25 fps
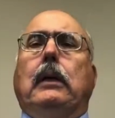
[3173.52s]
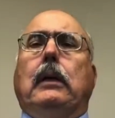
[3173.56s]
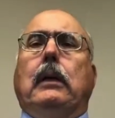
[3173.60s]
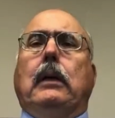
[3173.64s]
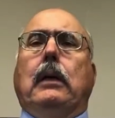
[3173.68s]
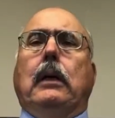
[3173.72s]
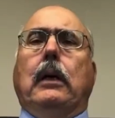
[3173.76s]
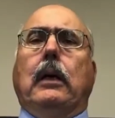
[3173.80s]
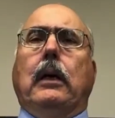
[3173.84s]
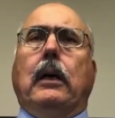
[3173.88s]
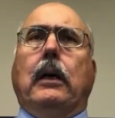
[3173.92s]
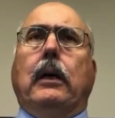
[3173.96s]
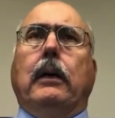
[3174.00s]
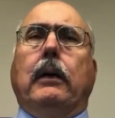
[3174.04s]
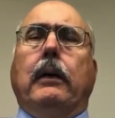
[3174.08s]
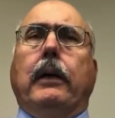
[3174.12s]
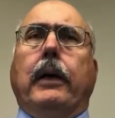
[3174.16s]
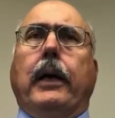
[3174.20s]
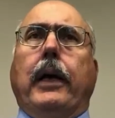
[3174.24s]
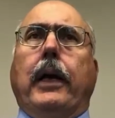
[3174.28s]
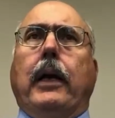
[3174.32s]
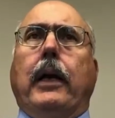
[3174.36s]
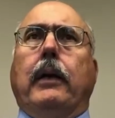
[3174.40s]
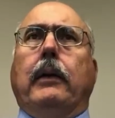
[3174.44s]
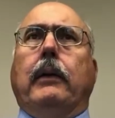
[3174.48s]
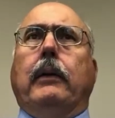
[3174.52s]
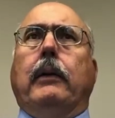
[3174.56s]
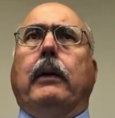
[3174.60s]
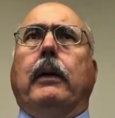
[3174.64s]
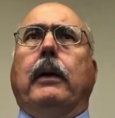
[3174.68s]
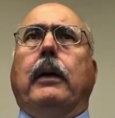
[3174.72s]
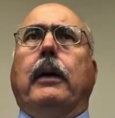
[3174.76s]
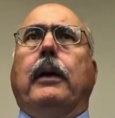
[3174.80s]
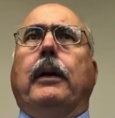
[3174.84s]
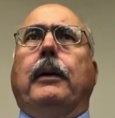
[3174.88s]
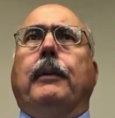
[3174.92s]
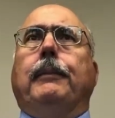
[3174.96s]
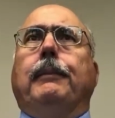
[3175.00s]
Uh, and...
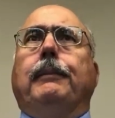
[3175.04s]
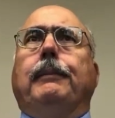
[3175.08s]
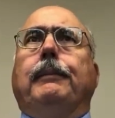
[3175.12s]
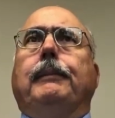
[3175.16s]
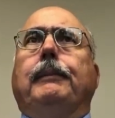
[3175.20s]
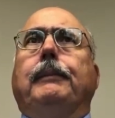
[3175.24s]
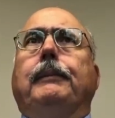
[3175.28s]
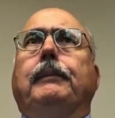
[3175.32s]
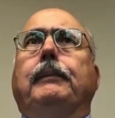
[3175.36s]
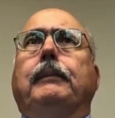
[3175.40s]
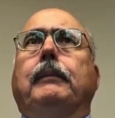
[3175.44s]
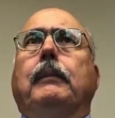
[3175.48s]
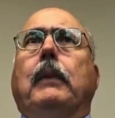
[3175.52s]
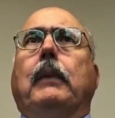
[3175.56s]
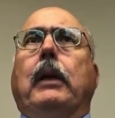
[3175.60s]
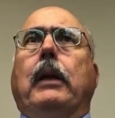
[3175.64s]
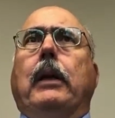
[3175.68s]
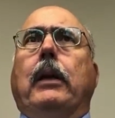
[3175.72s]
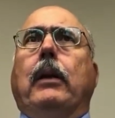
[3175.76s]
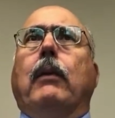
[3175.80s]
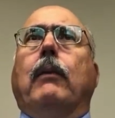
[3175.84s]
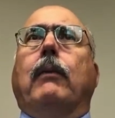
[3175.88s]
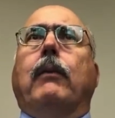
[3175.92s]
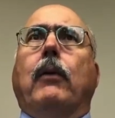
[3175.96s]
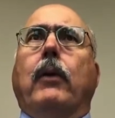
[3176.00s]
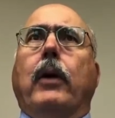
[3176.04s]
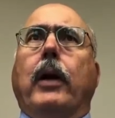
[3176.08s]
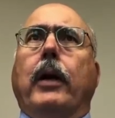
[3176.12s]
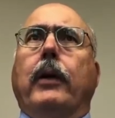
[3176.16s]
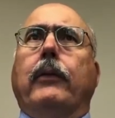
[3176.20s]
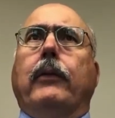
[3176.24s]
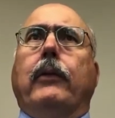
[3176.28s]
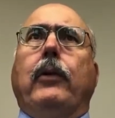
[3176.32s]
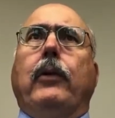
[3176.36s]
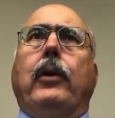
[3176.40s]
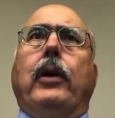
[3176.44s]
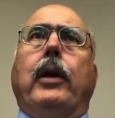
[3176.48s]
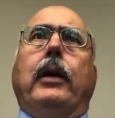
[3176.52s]
Uh, you know, for
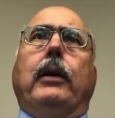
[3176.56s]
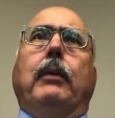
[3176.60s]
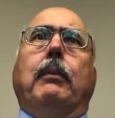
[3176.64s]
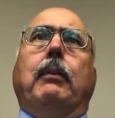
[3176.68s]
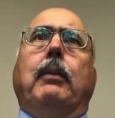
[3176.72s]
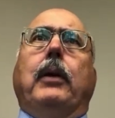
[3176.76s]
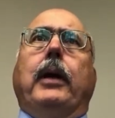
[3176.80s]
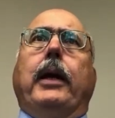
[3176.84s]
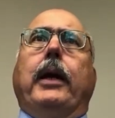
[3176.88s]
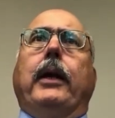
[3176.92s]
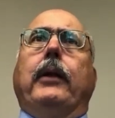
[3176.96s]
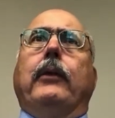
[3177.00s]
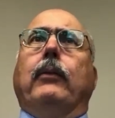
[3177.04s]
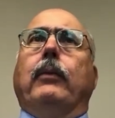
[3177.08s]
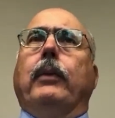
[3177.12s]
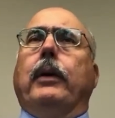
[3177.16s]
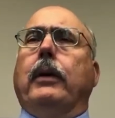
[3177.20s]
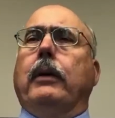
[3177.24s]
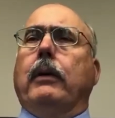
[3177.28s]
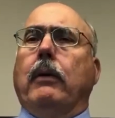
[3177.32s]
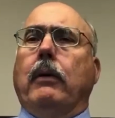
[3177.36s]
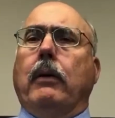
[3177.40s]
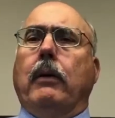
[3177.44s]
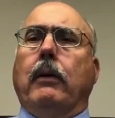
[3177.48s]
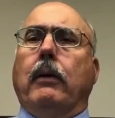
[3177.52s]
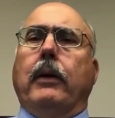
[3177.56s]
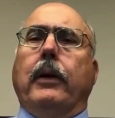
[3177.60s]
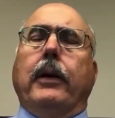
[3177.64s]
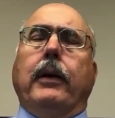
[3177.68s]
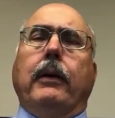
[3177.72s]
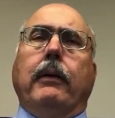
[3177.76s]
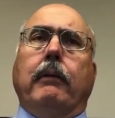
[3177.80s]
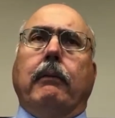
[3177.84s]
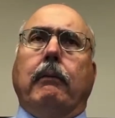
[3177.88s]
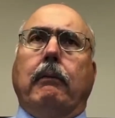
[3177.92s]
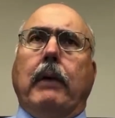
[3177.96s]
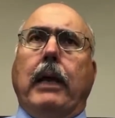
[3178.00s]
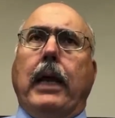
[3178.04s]
executing the plans we currently
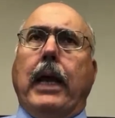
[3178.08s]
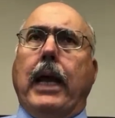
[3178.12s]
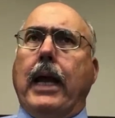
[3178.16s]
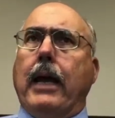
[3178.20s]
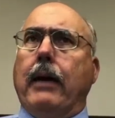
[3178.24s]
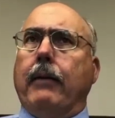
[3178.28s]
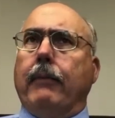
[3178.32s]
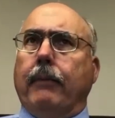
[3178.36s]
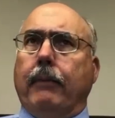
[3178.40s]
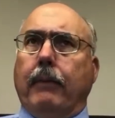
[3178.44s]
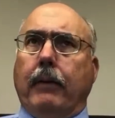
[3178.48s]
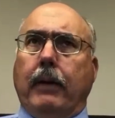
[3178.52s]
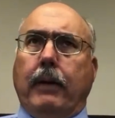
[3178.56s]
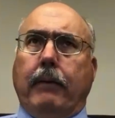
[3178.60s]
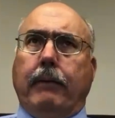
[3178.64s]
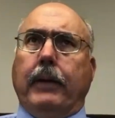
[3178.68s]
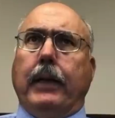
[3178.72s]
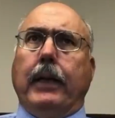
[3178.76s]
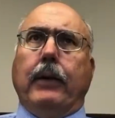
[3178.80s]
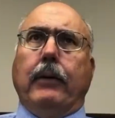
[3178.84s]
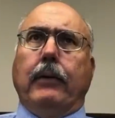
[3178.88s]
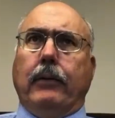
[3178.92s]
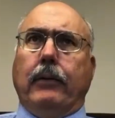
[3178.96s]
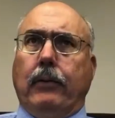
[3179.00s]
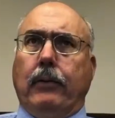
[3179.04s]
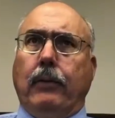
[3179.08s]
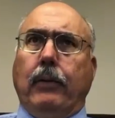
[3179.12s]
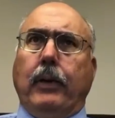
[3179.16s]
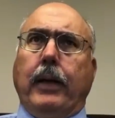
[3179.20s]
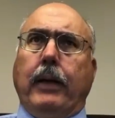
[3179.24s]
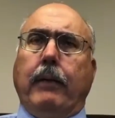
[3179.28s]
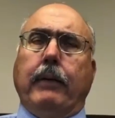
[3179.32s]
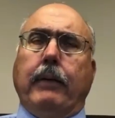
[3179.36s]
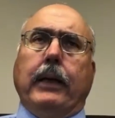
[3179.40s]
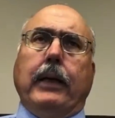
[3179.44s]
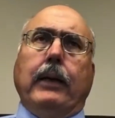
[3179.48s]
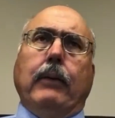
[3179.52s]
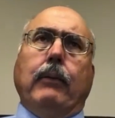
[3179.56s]
and have everything, doing
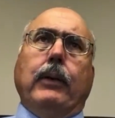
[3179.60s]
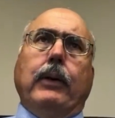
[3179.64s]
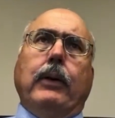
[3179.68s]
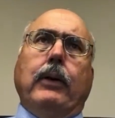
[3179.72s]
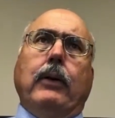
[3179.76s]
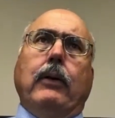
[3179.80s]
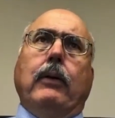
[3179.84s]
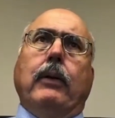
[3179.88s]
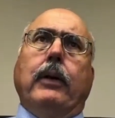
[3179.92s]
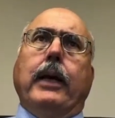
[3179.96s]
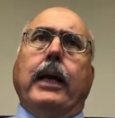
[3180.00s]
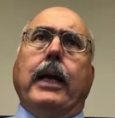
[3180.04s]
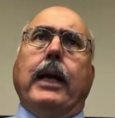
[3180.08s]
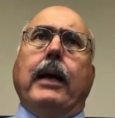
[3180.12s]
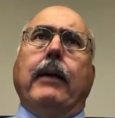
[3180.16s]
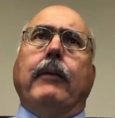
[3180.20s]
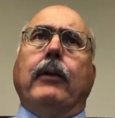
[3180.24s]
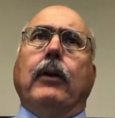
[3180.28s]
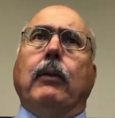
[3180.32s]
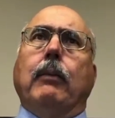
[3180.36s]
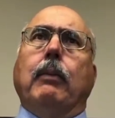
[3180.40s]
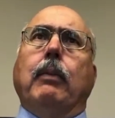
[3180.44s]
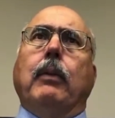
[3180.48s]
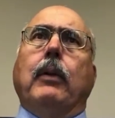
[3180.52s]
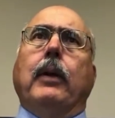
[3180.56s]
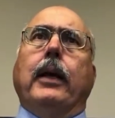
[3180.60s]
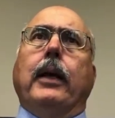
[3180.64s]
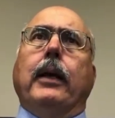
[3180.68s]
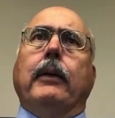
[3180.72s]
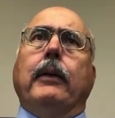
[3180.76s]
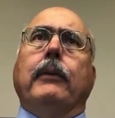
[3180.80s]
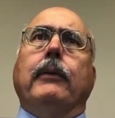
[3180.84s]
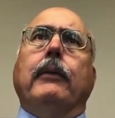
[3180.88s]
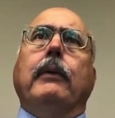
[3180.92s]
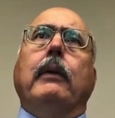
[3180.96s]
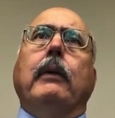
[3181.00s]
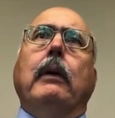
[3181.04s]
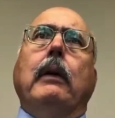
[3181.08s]
everything we currently have in our
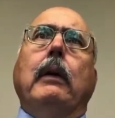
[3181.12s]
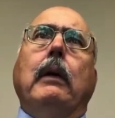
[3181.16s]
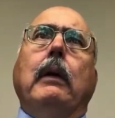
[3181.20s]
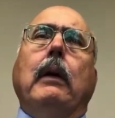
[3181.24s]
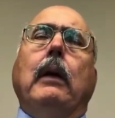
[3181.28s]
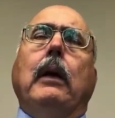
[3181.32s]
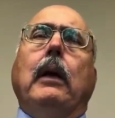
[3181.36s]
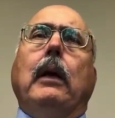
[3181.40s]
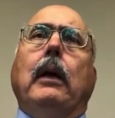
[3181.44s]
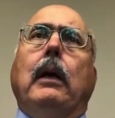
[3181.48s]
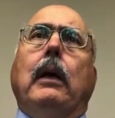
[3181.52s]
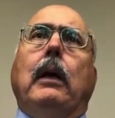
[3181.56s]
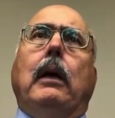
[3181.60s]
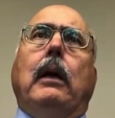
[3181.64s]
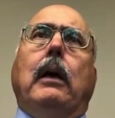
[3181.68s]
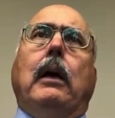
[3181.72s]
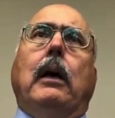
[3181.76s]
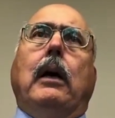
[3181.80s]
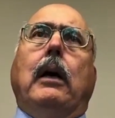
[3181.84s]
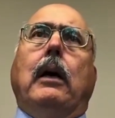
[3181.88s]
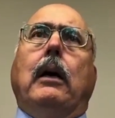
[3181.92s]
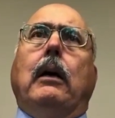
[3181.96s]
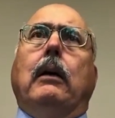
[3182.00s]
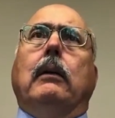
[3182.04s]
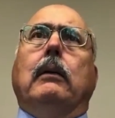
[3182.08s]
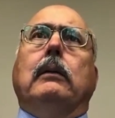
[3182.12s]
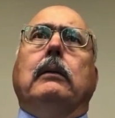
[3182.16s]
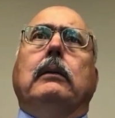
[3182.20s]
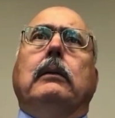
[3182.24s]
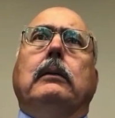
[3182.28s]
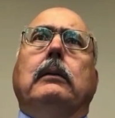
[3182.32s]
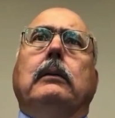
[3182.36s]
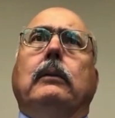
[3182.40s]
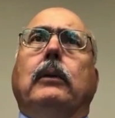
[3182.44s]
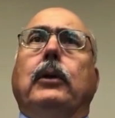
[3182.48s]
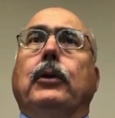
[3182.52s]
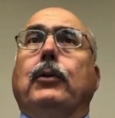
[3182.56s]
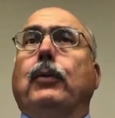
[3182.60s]
plans, uh,
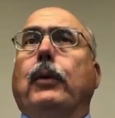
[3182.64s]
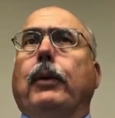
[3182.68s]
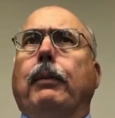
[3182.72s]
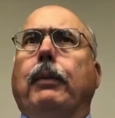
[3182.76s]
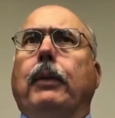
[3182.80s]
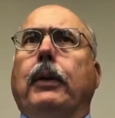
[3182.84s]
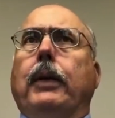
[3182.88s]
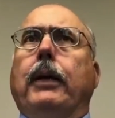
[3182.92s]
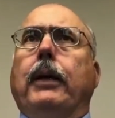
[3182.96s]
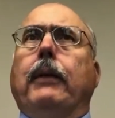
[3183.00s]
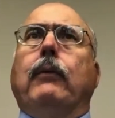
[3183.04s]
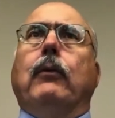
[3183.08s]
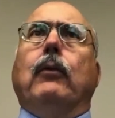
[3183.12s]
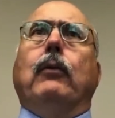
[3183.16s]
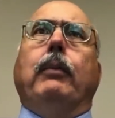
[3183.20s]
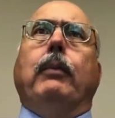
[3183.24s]
which we believe will